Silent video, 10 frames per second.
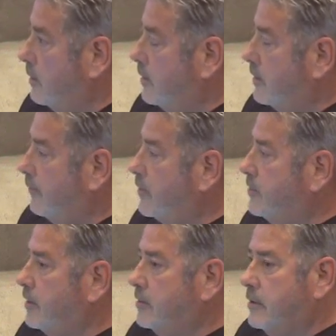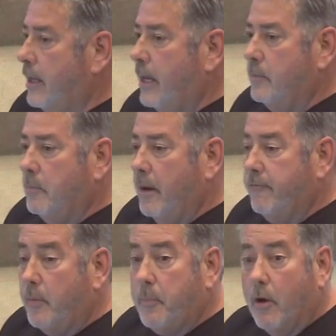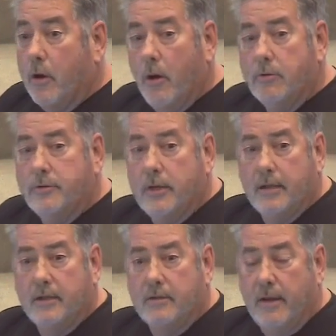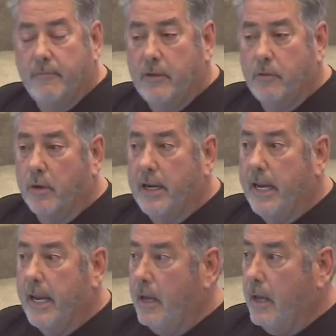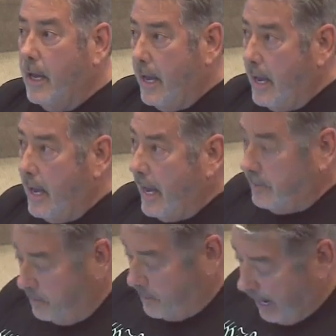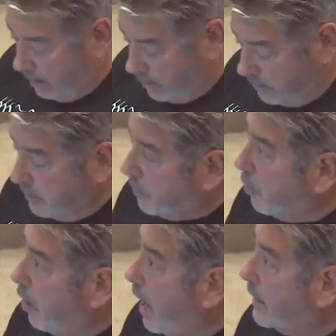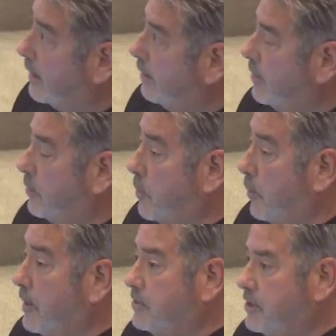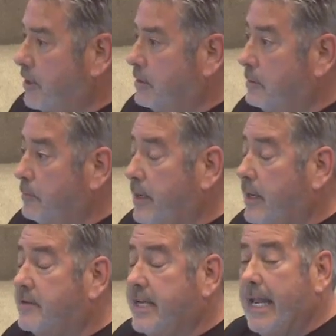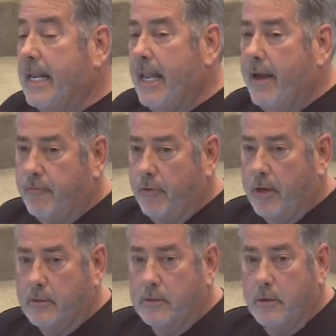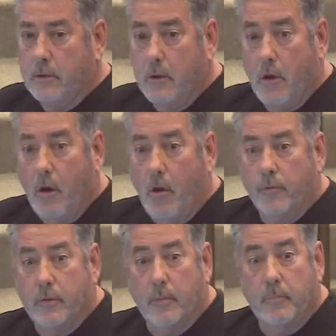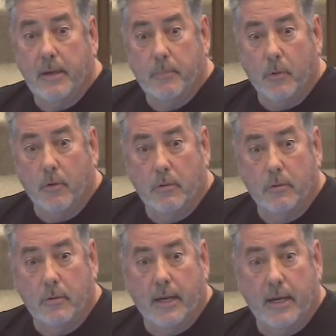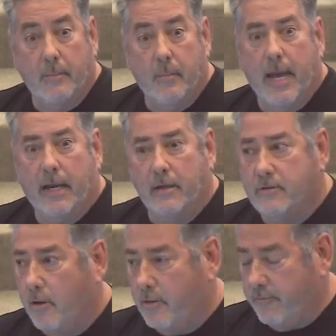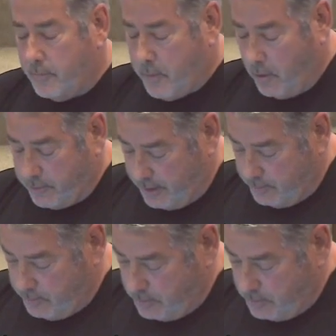The difference is that my football coach in 1973 had the power, the prerogative, and the permission because he had leverage over the people that he managed on the football team.